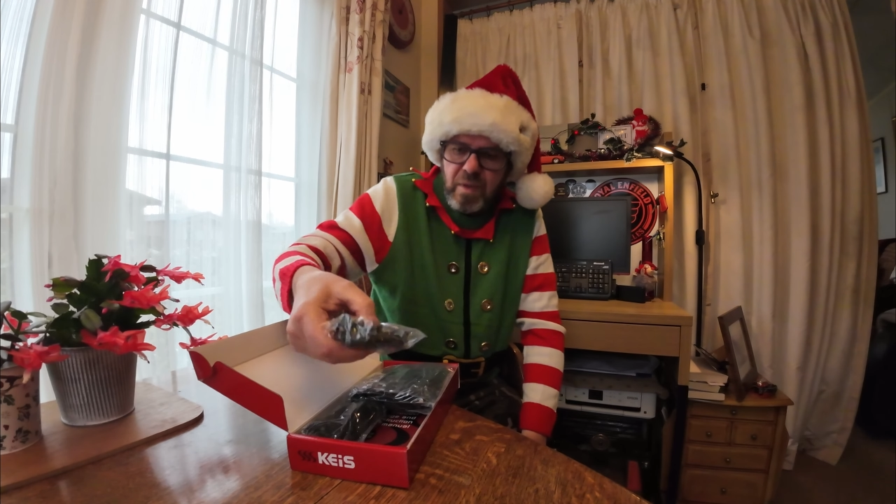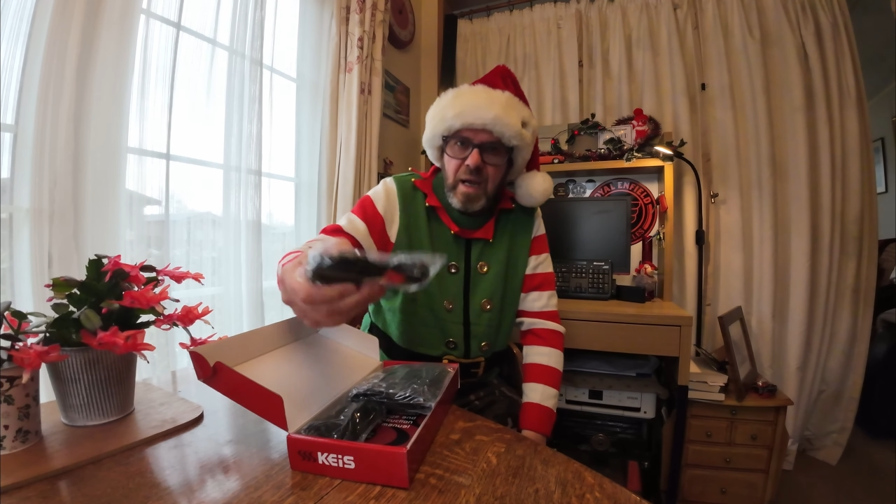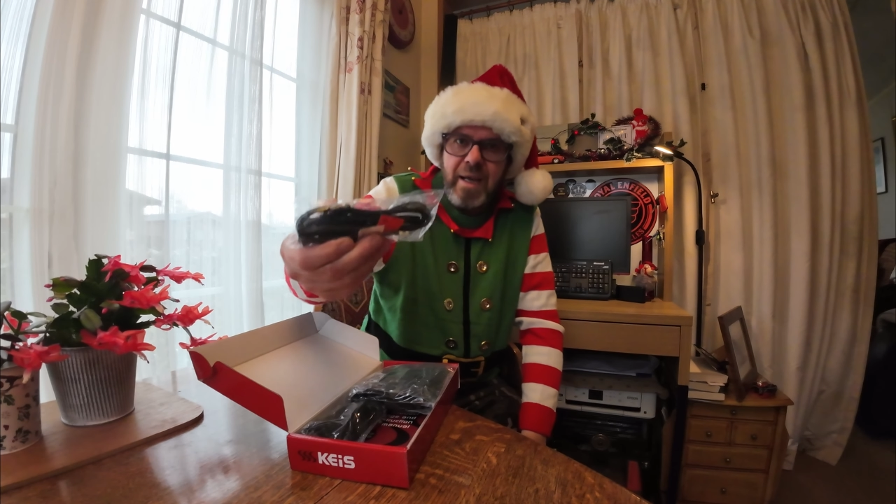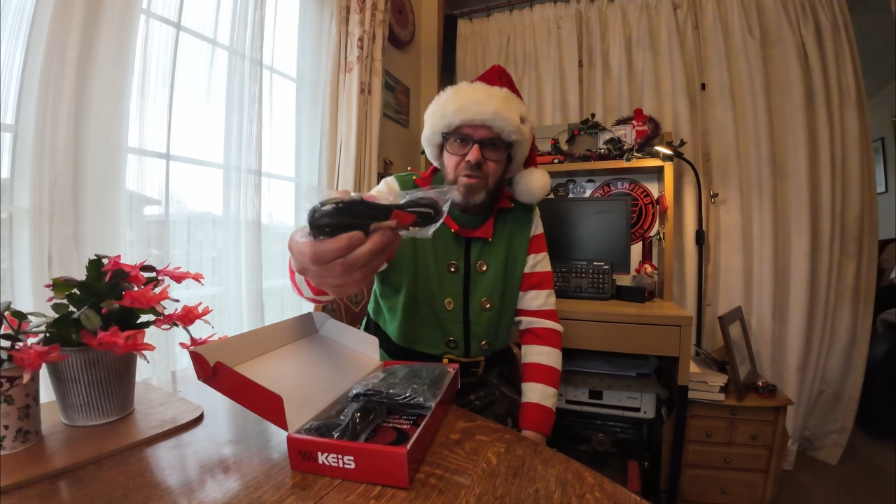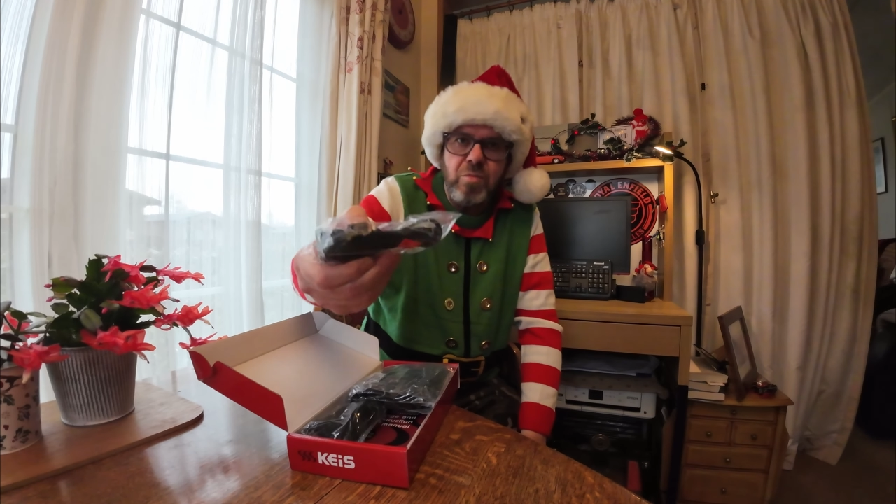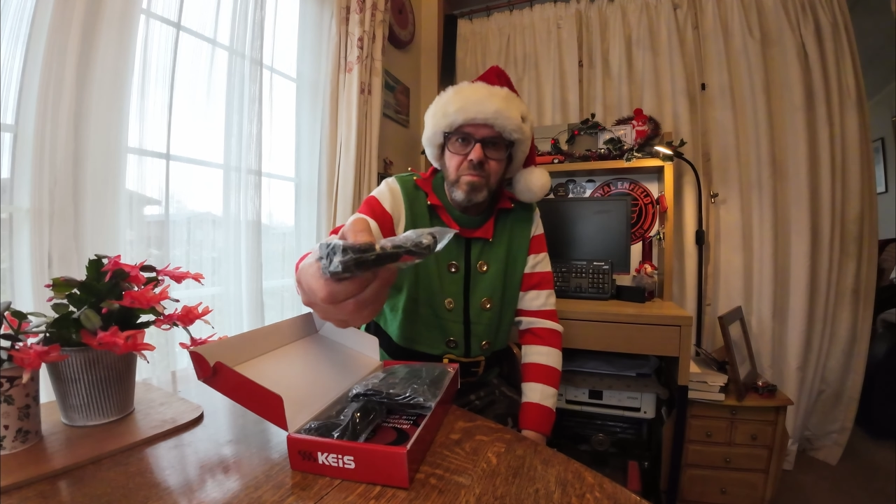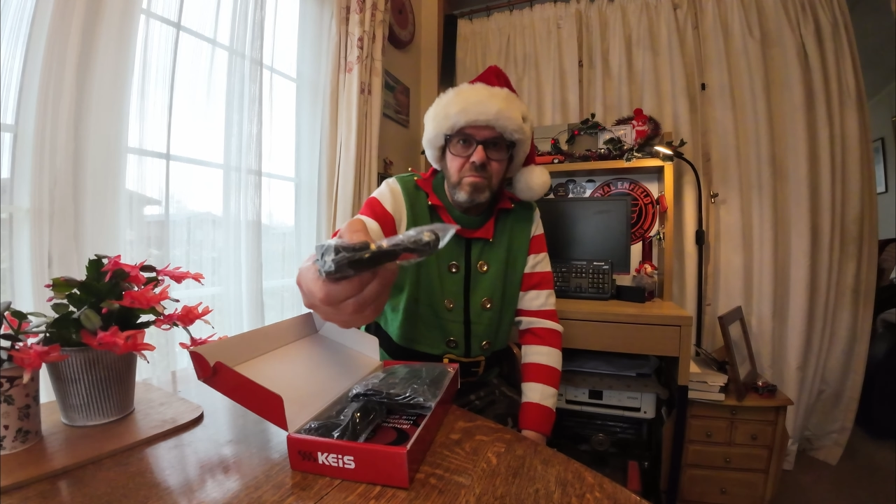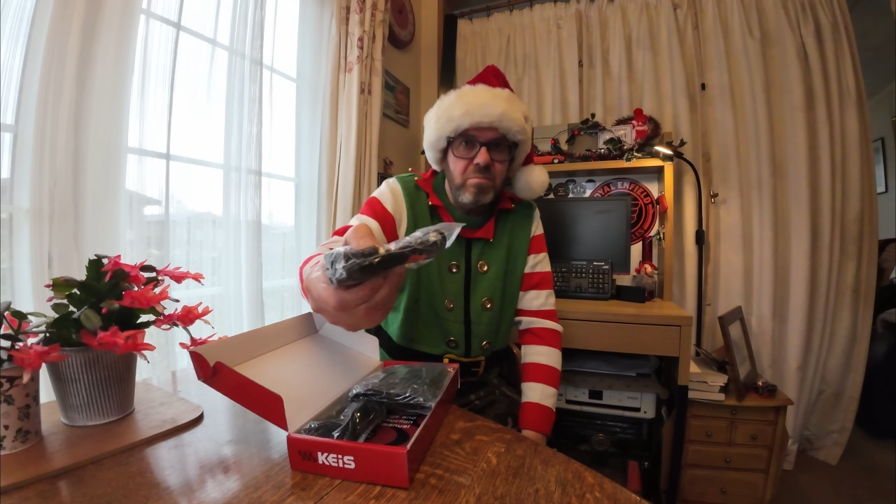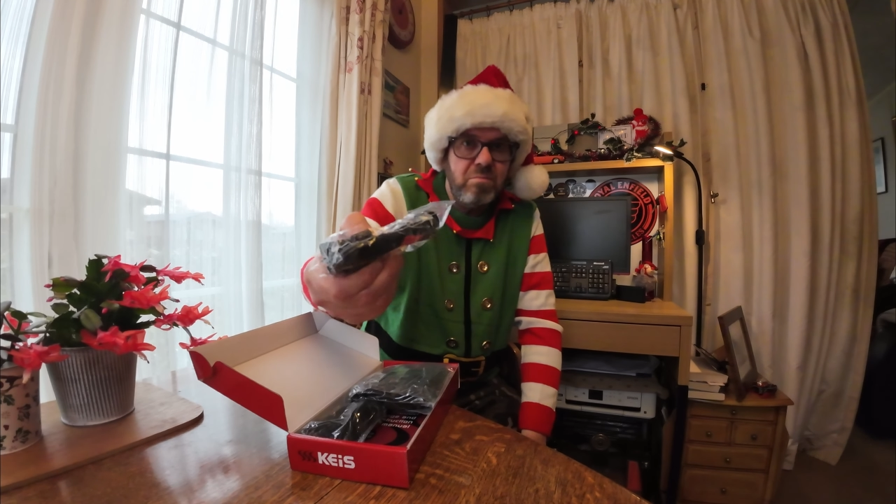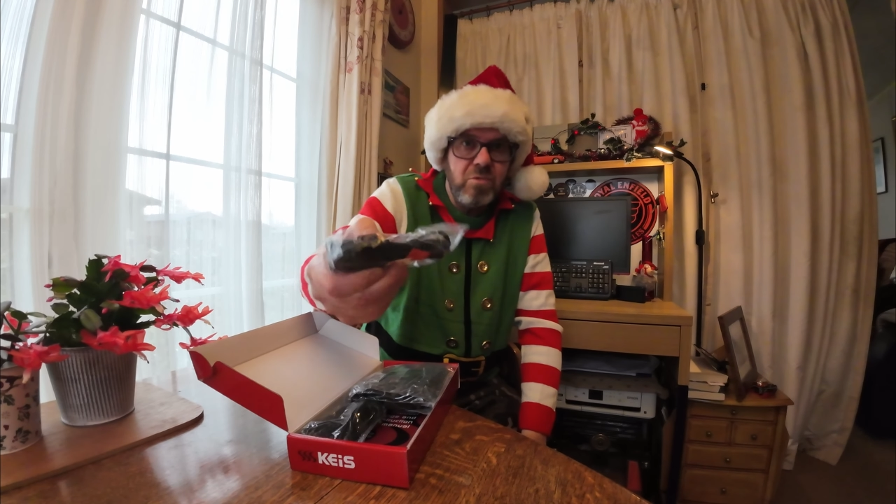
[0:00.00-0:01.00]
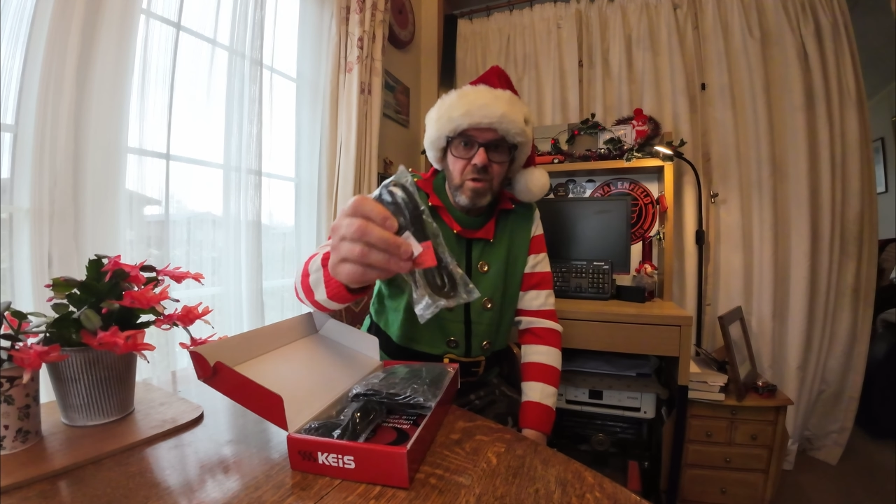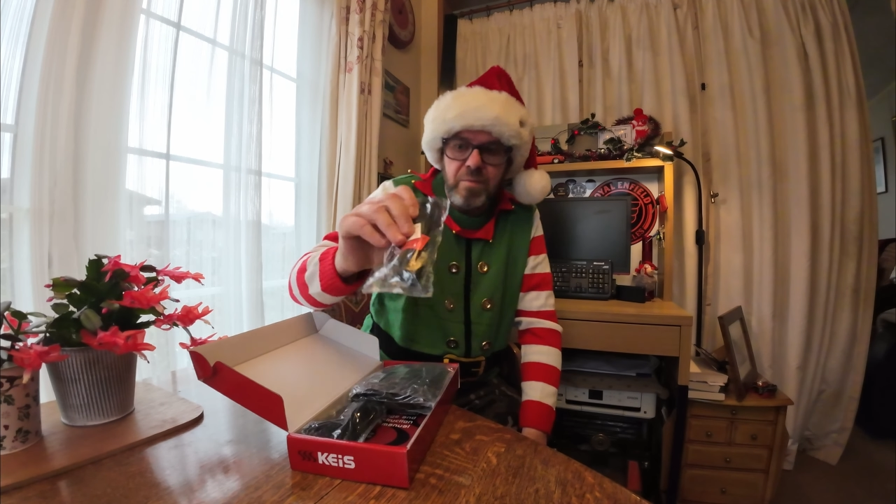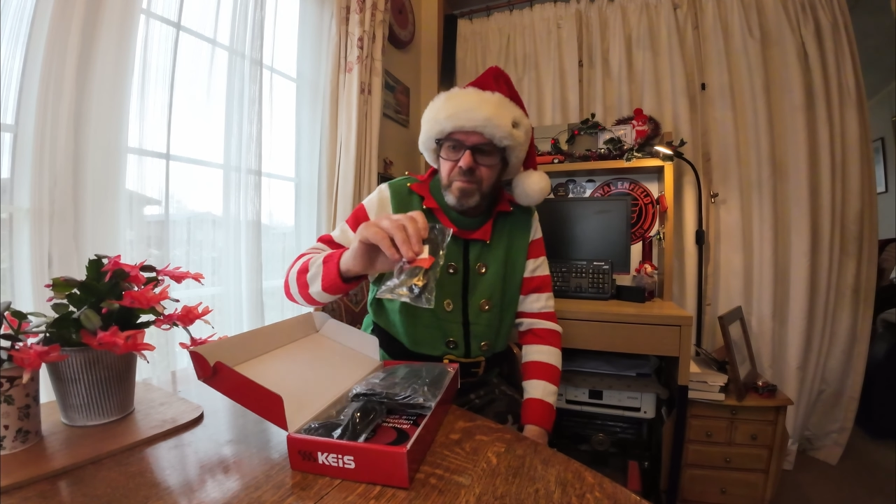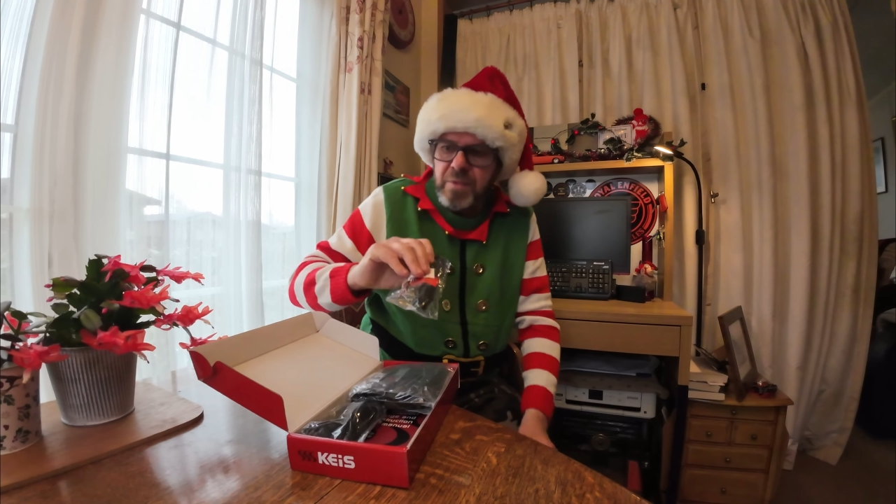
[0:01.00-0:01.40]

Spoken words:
item. So I'll